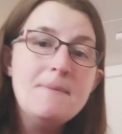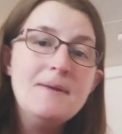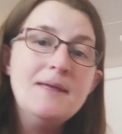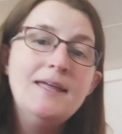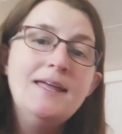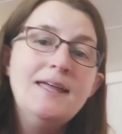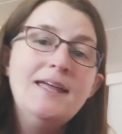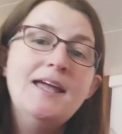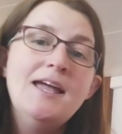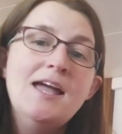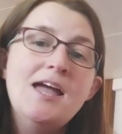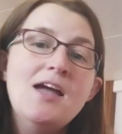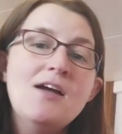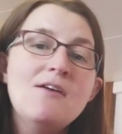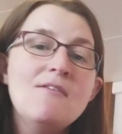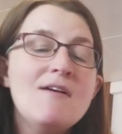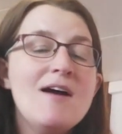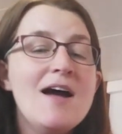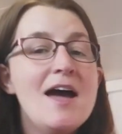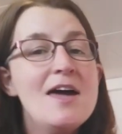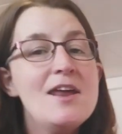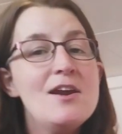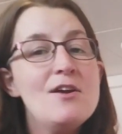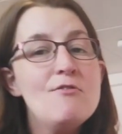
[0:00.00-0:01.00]
here
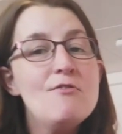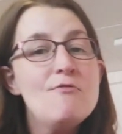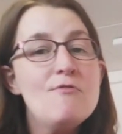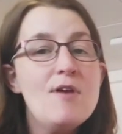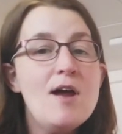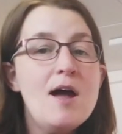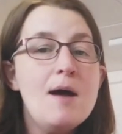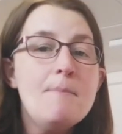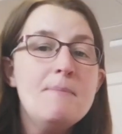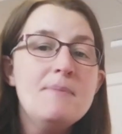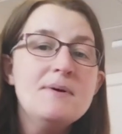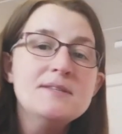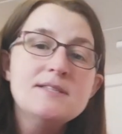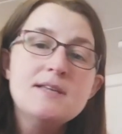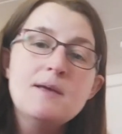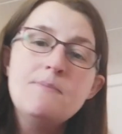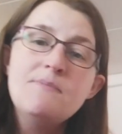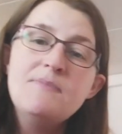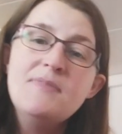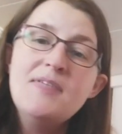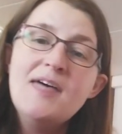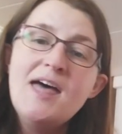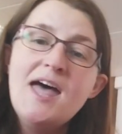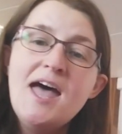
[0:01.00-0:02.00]
and a rub-a-dub
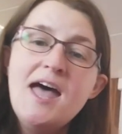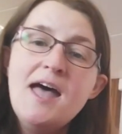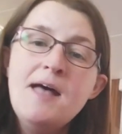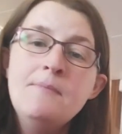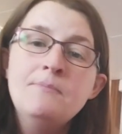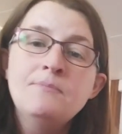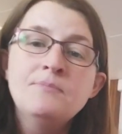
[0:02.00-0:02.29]
there.